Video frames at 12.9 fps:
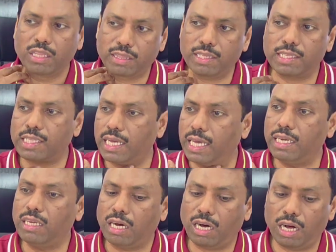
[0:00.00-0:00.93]
This area
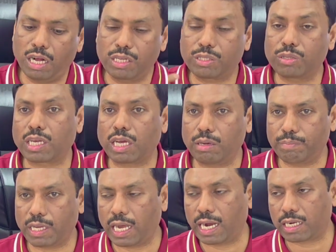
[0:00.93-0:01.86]
also can be
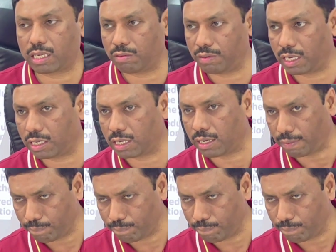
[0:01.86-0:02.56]
activated.